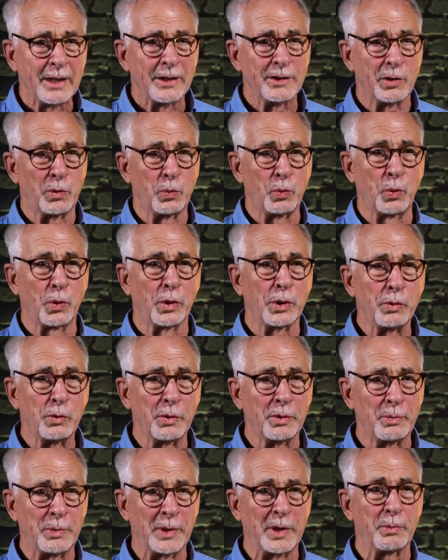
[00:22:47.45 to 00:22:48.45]
to work
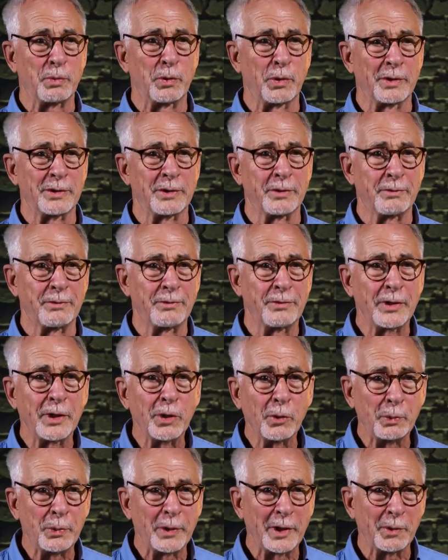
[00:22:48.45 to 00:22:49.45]
with people and to
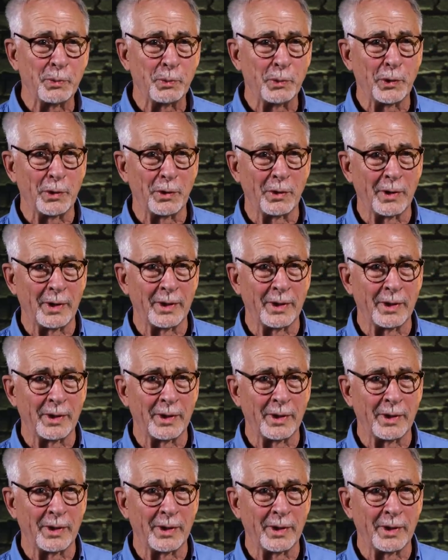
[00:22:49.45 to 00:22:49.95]
feel people